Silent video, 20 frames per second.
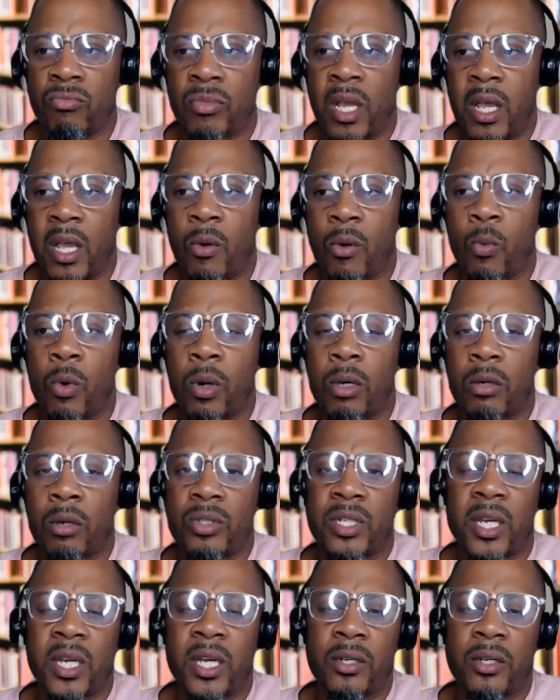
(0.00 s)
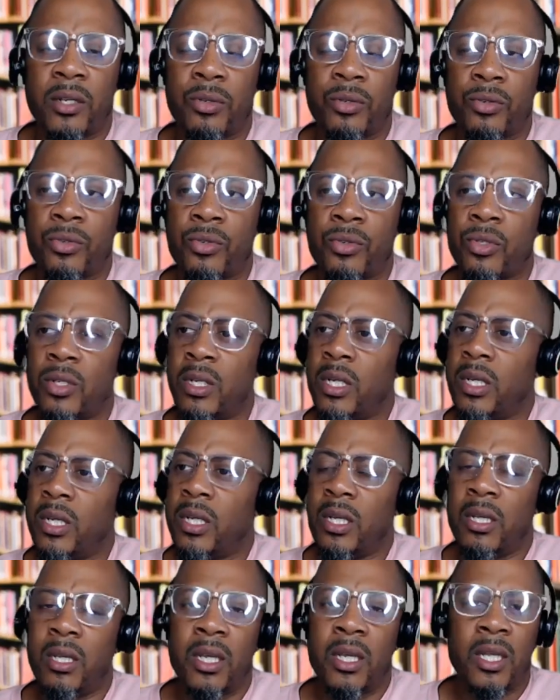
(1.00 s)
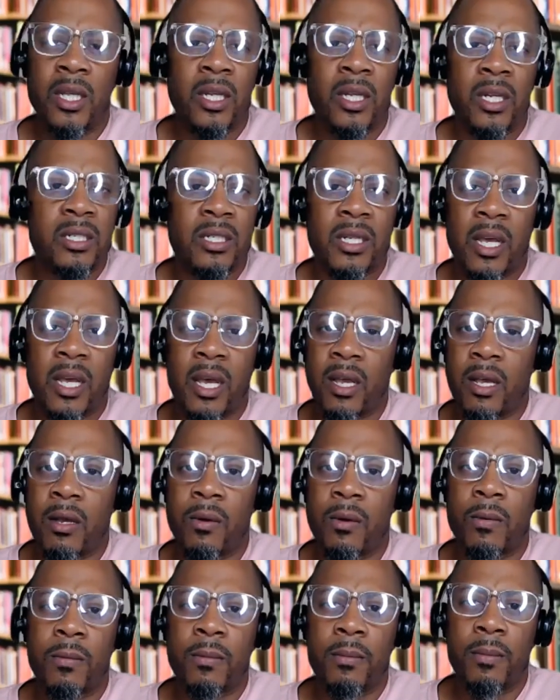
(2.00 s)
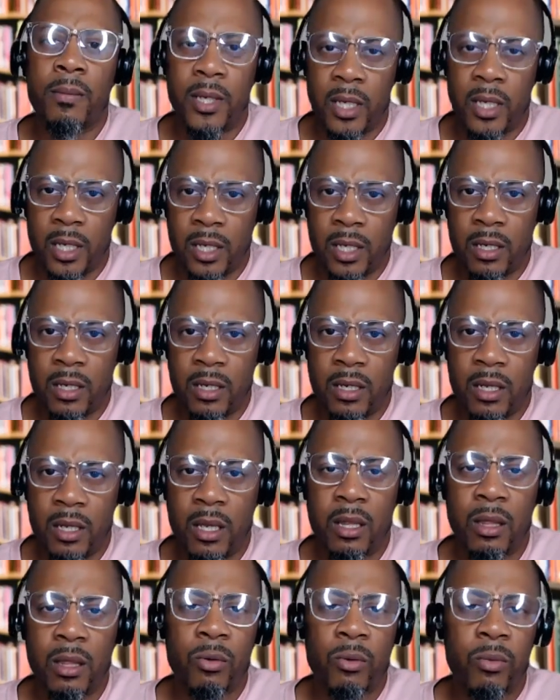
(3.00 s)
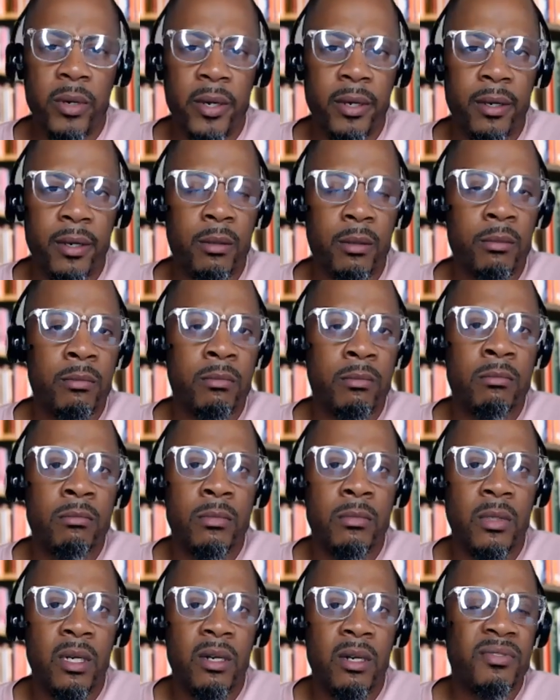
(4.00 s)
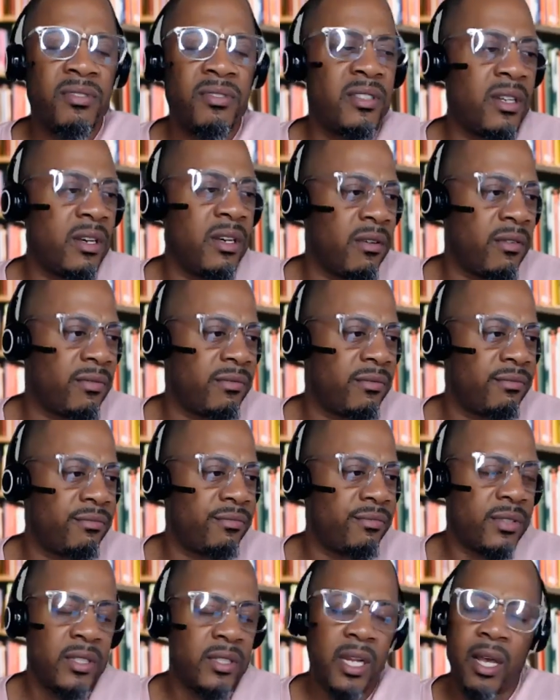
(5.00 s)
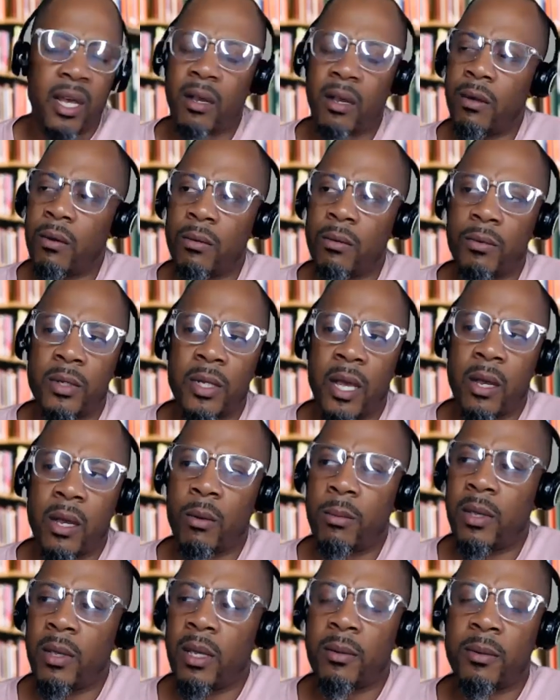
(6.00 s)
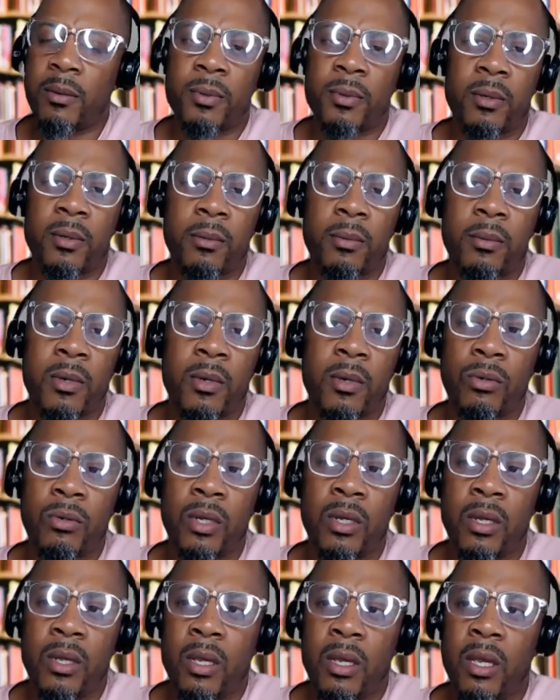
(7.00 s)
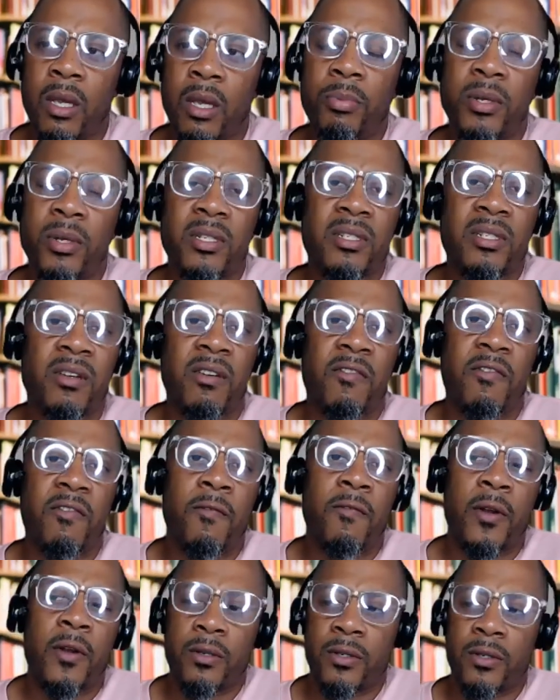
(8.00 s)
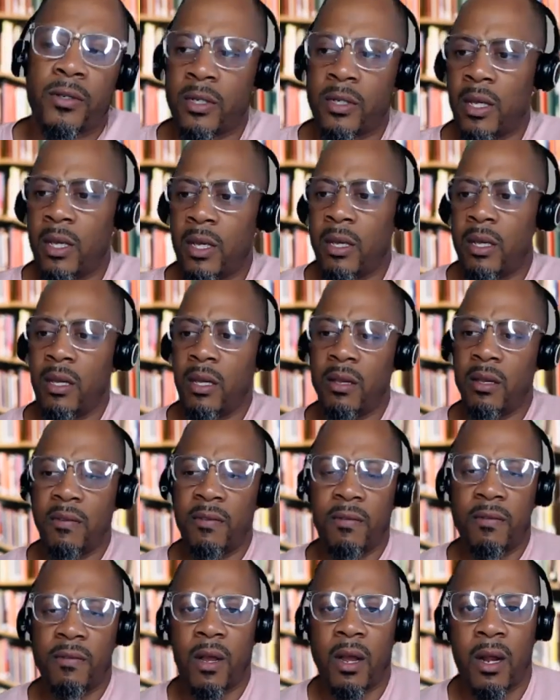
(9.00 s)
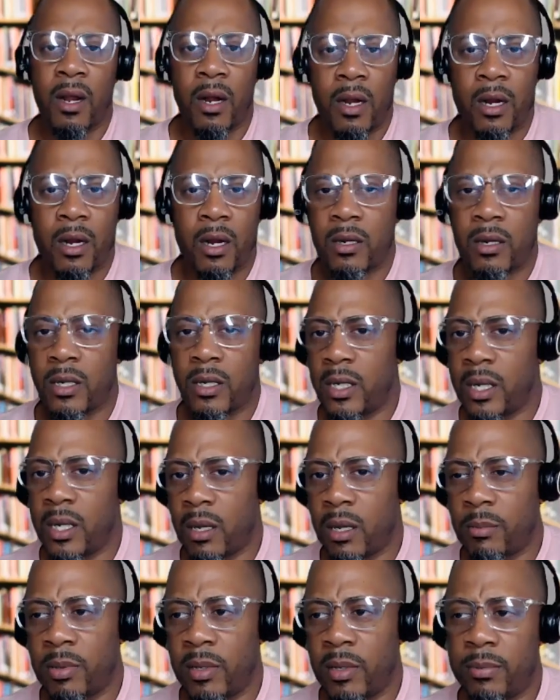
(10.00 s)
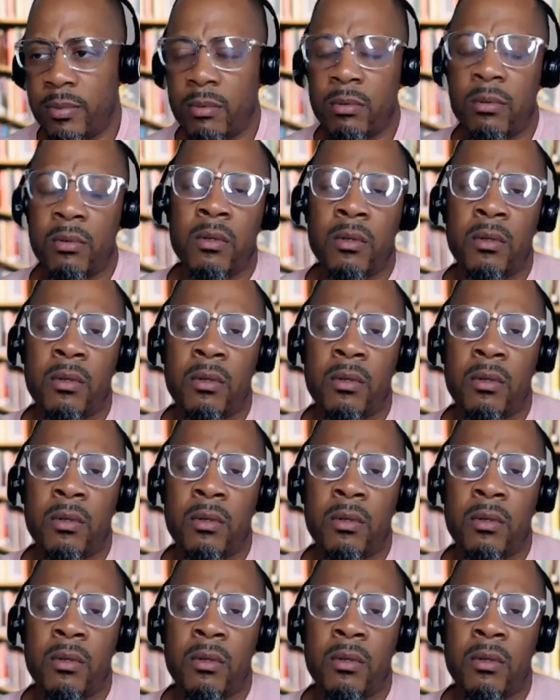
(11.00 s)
and world changers, it is not going to be in the realm of self. You're not going to be able to promote and put self first if our young people,